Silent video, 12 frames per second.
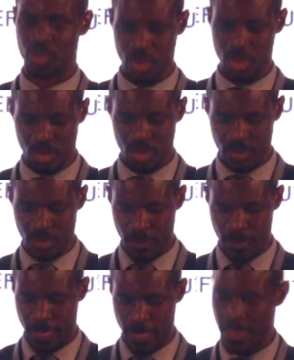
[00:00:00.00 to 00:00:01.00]
do
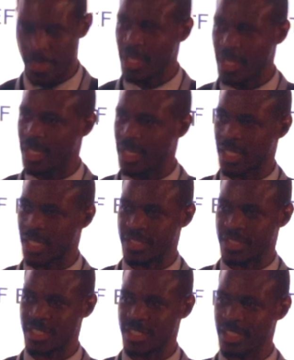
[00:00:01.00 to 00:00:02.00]
at the
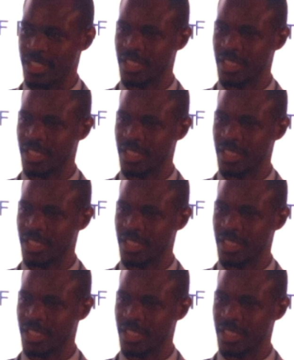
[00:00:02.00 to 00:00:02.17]
city